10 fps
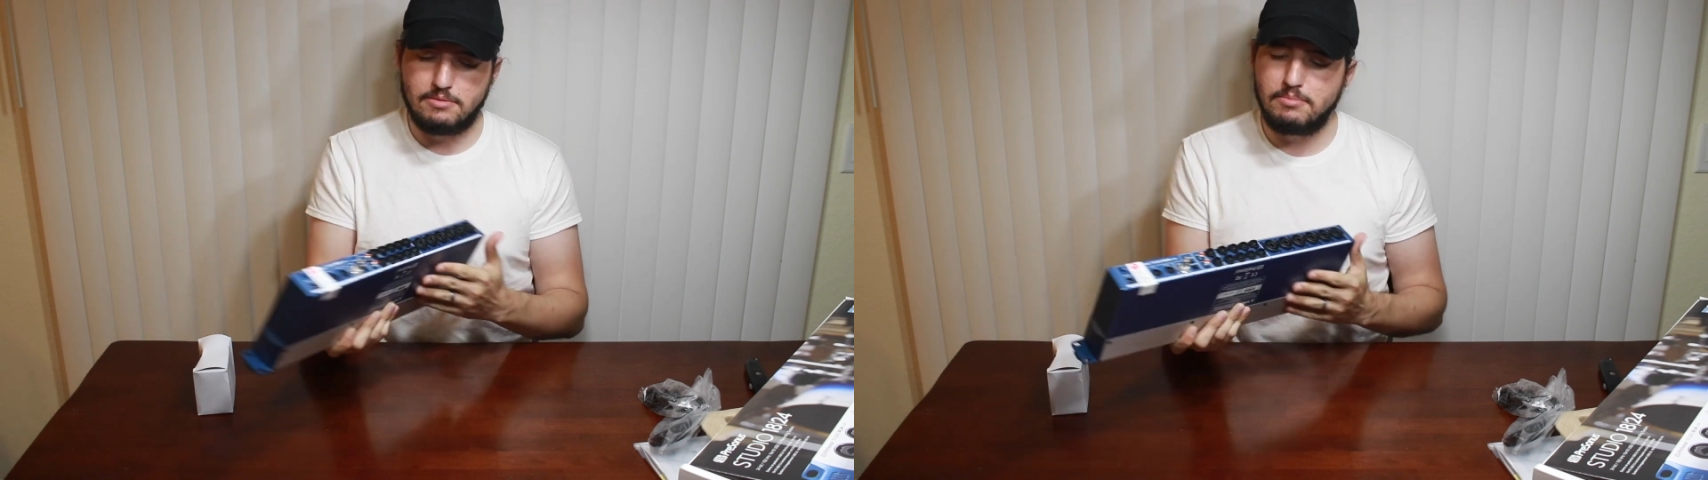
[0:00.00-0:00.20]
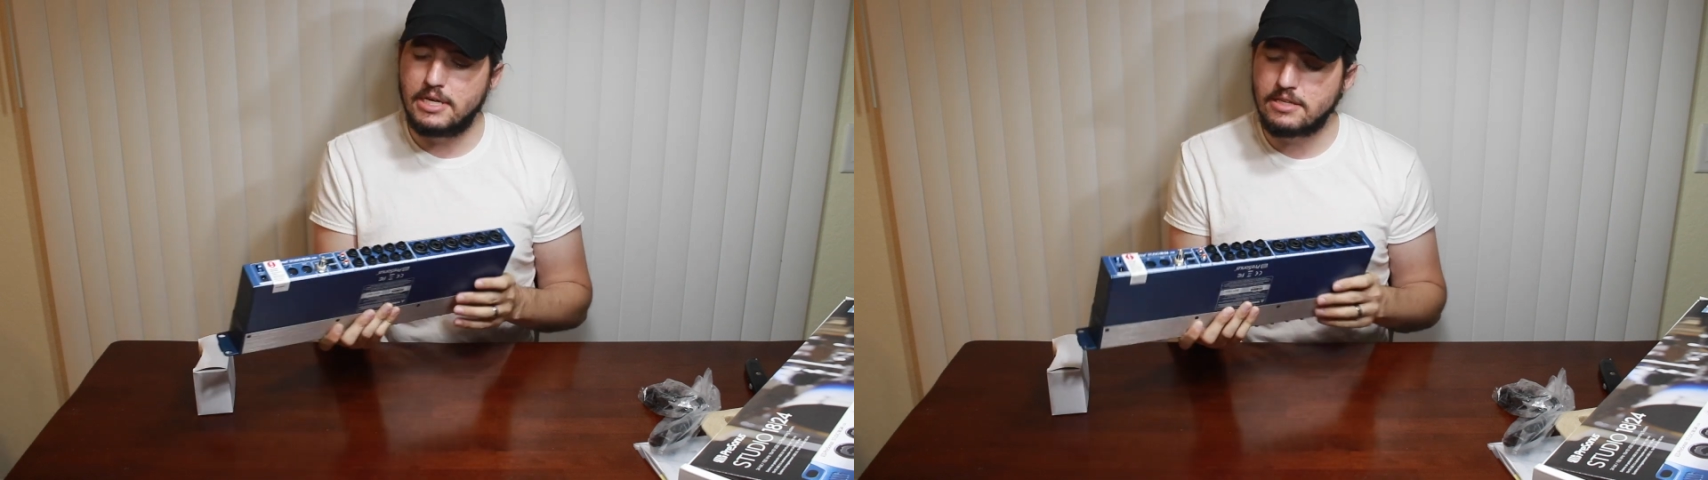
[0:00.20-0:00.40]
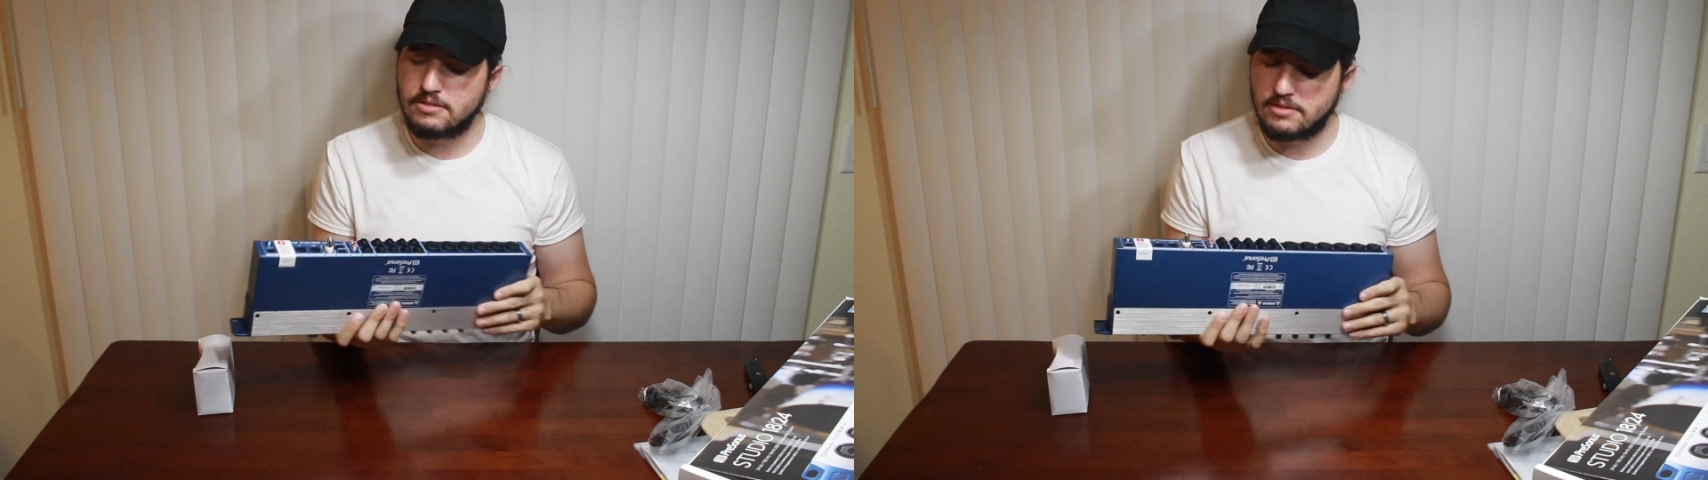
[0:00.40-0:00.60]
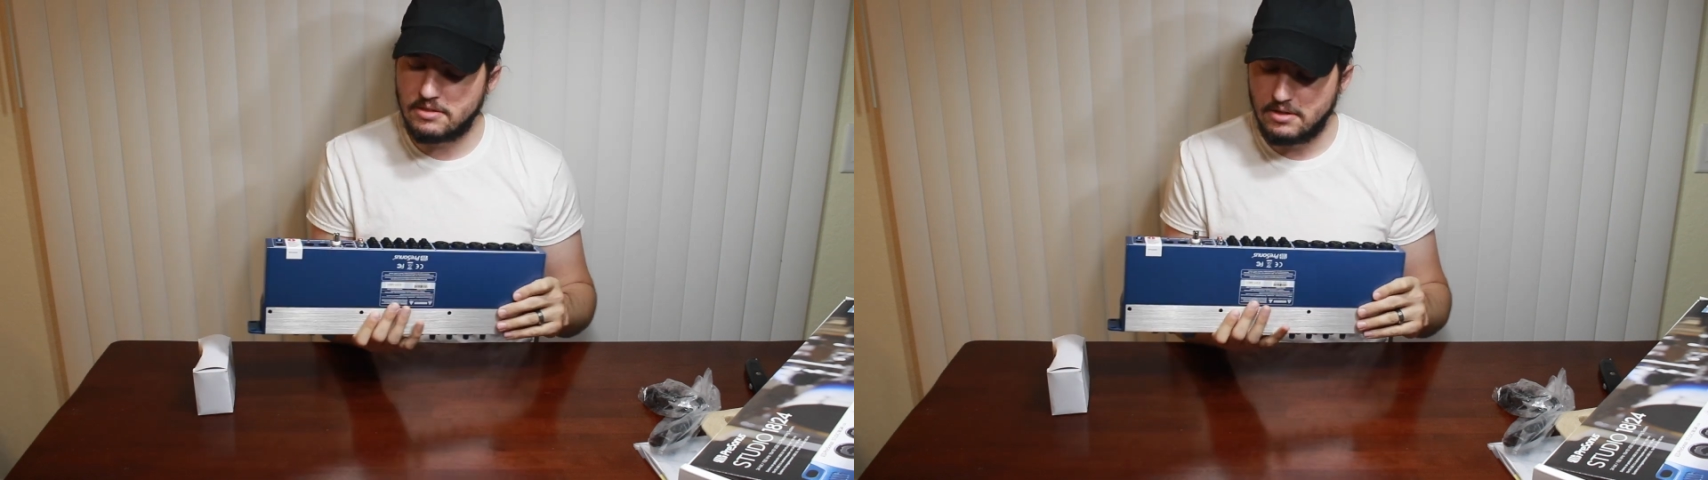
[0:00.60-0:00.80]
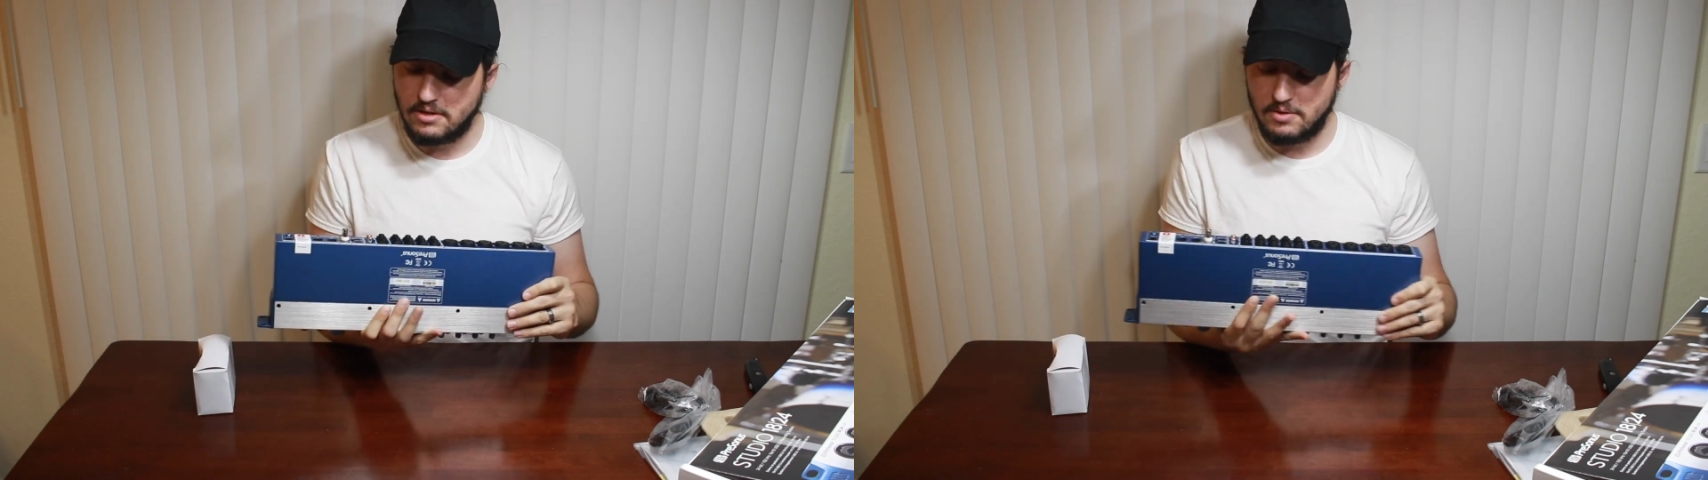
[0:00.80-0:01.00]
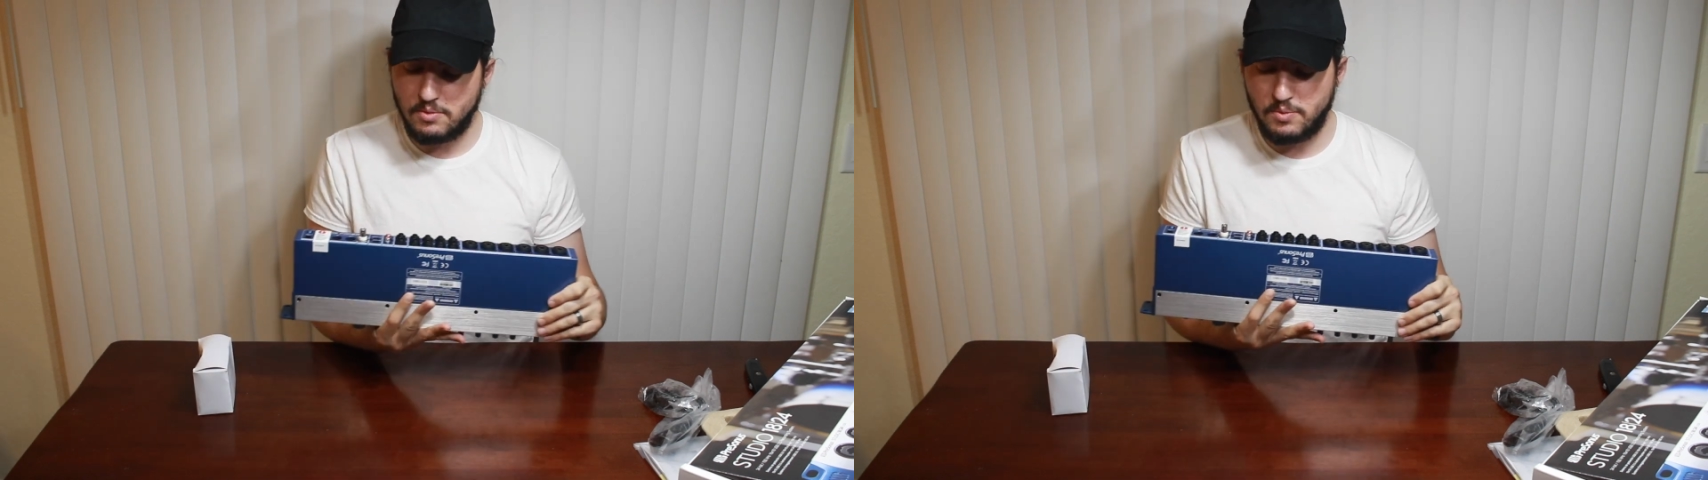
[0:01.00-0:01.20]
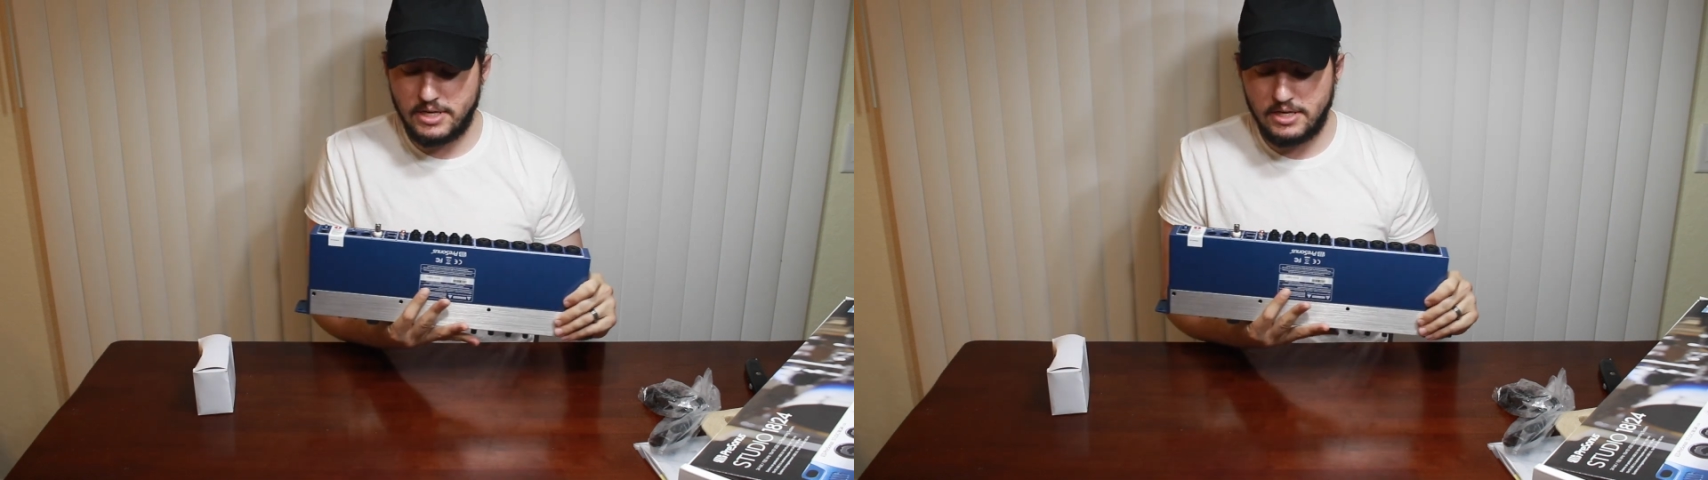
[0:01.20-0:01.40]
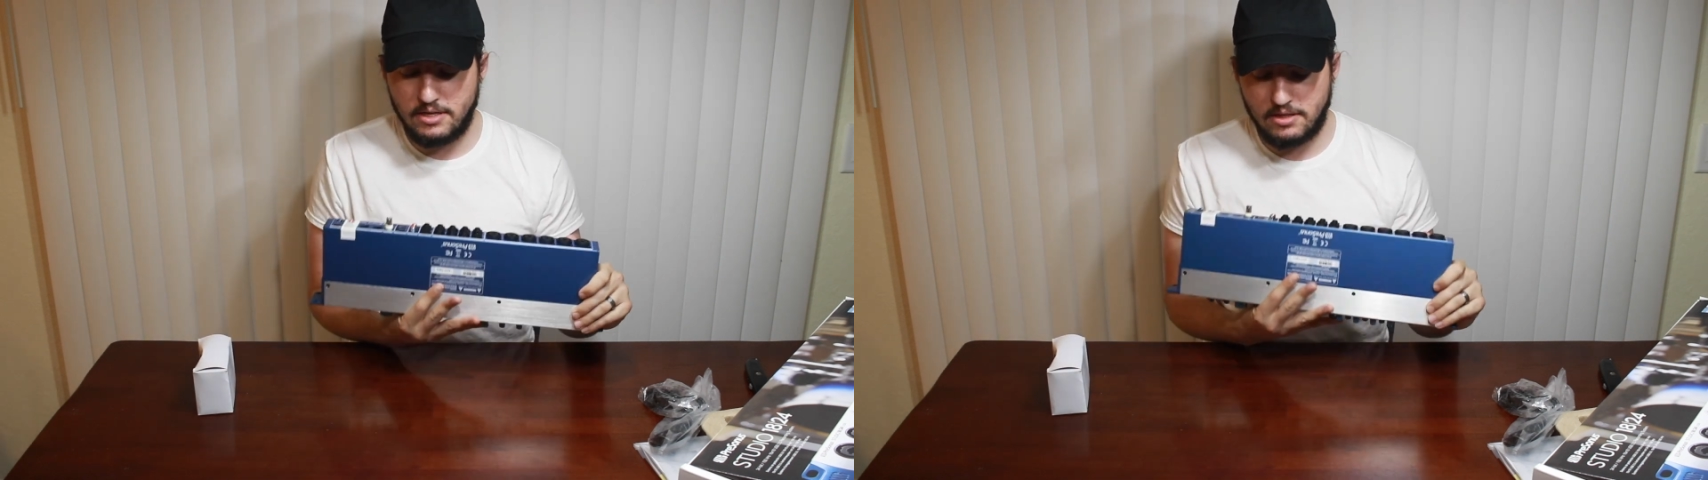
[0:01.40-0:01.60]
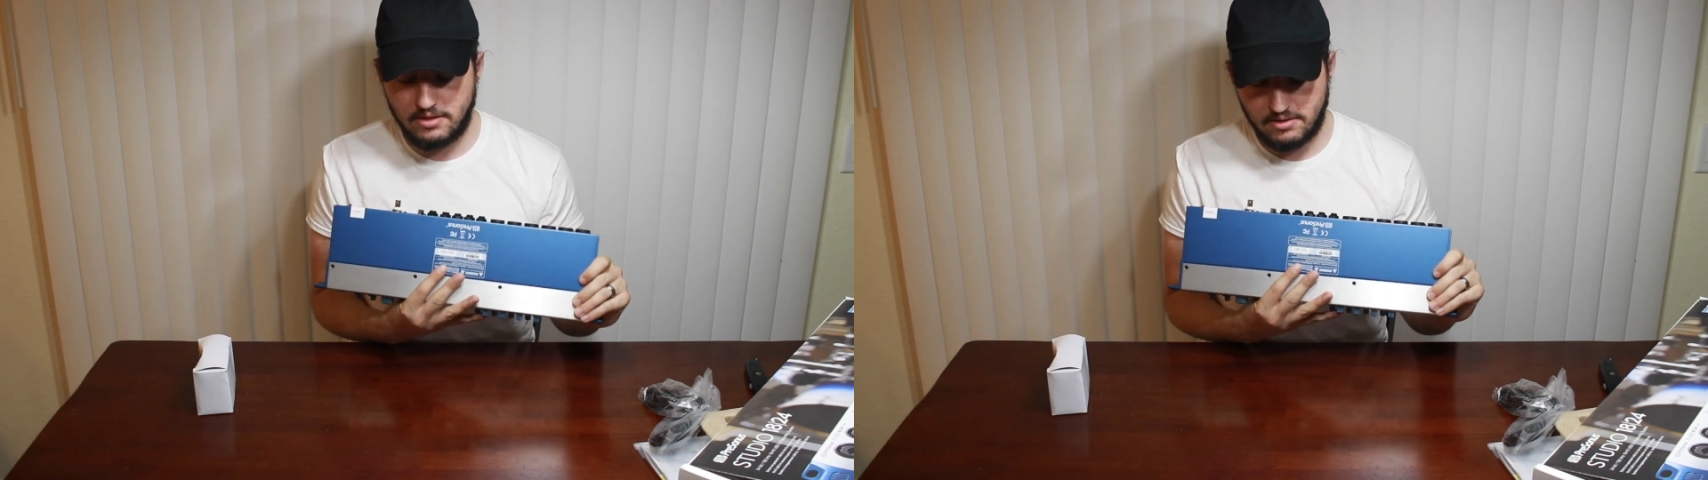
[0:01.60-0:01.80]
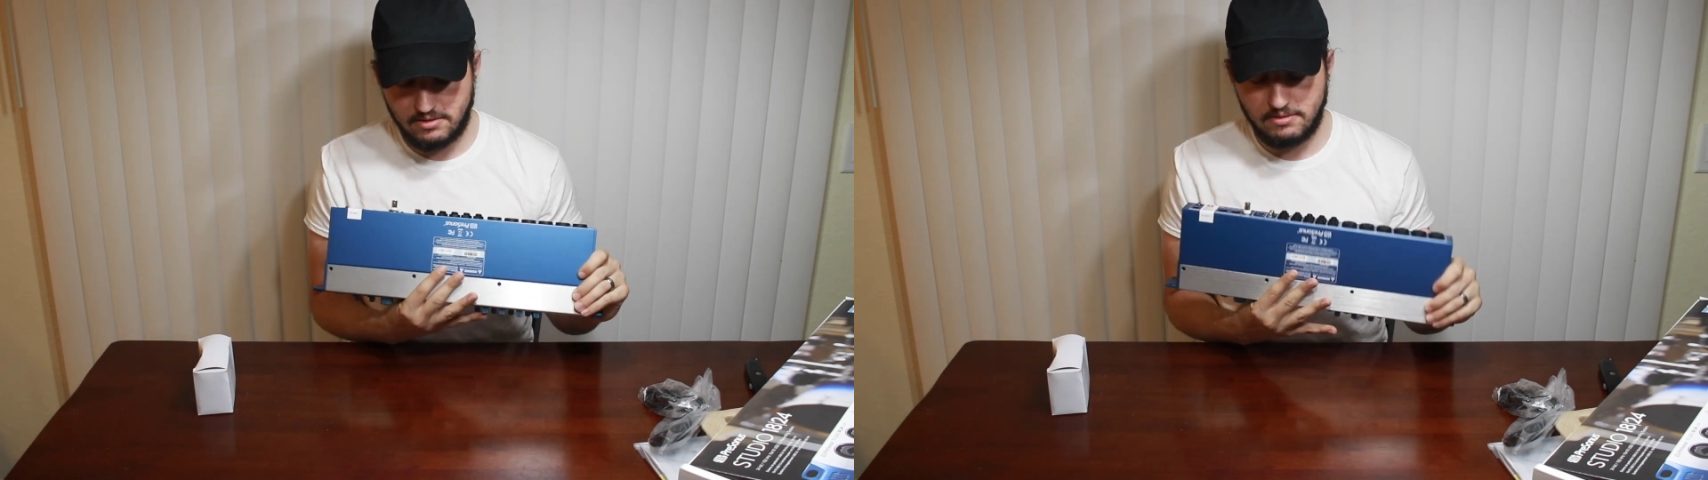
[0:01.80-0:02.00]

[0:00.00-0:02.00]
mix with